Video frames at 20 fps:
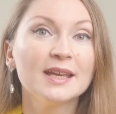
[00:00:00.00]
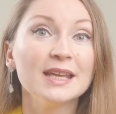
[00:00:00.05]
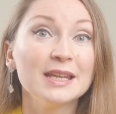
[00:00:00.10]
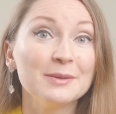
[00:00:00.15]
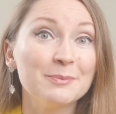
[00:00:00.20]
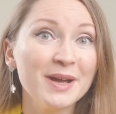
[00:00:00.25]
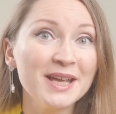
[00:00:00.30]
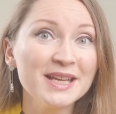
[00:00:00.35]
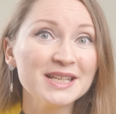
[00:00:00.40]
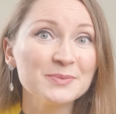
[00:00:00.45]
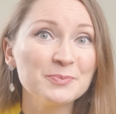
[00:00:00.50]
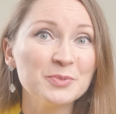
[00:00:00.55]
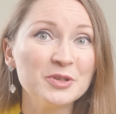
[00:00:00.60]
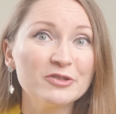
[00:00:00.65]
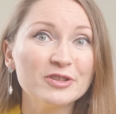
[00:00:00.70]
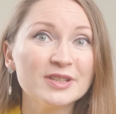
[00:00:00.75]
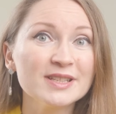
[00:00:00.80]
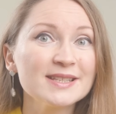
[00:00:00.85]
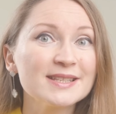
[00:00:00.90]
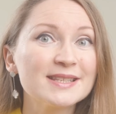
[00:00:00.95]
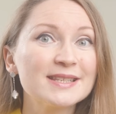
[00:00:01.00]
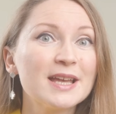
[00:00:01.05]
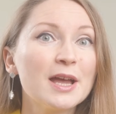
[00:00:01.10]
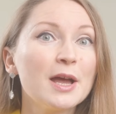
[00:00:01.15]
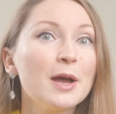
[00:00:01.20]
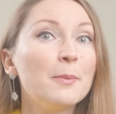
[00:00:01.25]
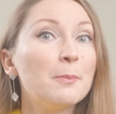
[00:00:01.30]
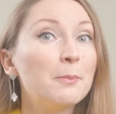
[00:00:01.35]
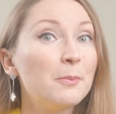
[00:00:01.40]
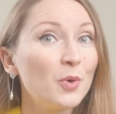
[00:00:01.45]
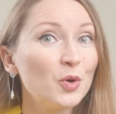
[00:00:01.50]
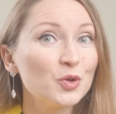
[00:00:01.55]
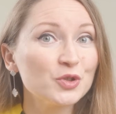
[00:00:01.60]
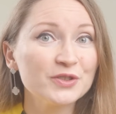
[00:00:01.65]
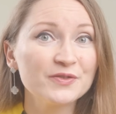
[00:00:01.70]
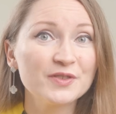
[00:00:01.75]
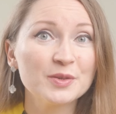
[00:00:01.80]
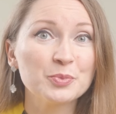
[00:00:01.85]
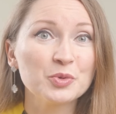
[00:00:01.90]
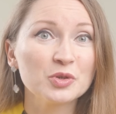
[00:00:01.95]
In my experience,
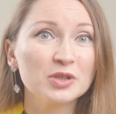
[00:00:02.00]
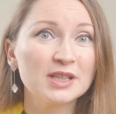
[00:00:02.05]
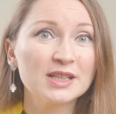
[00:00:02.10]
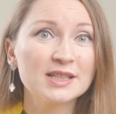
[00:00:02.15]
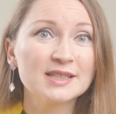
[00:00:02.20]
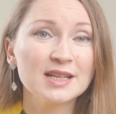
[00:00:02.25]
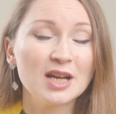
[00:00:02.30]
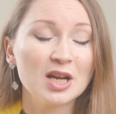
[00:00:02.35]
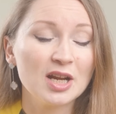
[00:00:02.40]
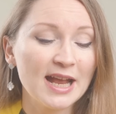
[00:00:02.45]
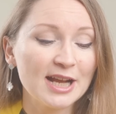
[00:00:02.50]
most of the products are